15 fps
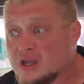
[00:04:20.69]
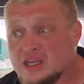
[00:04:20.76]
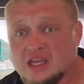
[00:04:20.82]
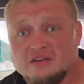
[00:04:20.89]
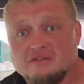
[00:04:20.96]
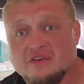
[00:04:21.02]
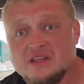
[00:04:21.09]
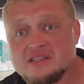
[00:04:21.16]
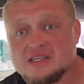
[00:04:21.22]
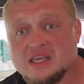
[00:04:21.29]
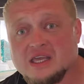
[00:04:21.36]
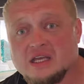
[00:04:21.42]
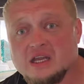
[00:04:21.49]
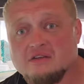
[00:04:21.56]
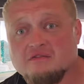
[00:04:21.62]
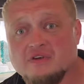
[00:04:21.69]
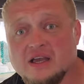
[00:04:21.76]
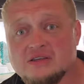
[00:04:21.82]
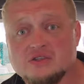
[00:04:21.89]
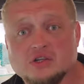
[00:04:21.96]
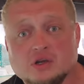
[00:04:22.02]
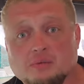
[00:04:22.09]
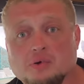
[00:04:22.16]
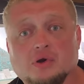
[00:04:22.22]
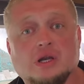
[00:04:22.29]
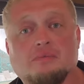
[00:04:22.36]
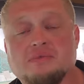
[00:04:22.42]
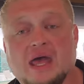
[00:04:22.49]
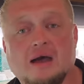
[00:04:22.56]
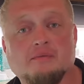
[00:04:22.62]
Try convincing an investor to put
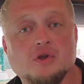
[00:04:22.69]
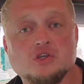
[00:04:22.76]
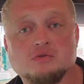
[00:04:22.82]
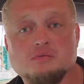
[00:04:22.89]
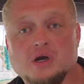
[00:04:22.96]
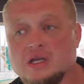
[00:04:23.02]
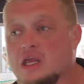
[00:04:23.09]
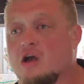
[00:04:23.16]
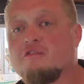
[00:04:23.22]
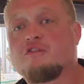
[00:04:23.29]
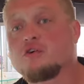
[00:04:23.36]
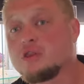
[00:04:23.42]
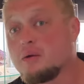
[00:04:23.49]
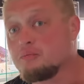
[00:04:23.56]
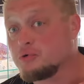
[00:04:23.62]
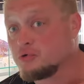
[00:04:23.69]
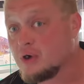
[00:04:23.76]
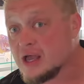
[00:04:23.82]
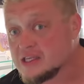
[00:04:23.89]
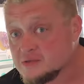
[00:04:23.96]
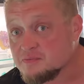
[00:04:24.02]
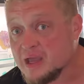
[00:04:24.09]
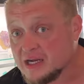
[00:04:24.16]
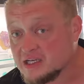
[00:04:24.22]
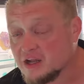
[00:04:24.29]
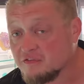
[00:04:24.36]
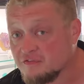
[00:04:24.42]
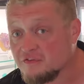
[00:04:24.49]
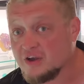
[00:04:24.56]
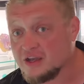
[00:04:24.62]
up that much money for the prospect
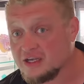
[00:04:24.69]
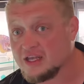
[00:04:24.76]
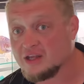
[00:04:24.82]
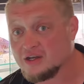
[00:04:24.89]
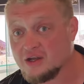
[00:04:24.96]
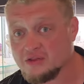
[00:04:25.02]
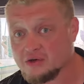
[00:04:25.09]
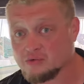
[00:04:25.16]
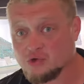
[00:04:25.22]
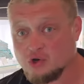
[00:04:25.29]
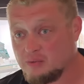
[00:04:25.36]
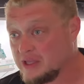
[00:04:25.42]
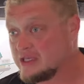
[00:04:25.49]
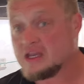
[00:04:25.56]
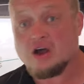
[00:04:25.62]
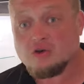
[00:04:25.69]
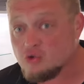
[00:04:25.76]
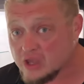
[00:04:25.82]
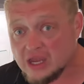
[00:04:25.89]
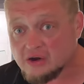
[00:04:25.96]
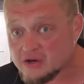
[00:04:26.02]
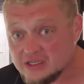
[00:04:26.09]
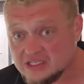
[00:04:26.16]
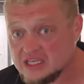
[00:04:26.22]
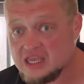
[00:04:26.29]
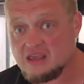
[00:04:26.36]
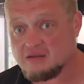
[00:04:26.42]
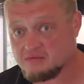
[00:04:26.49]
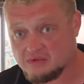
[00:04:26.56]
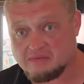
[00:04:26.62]
of finding another ruby. No
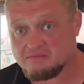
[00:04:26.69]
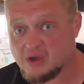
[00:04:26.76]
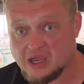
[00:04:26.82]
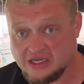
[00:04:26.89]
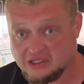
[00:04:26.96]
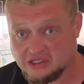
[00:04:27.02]
guarantee, mind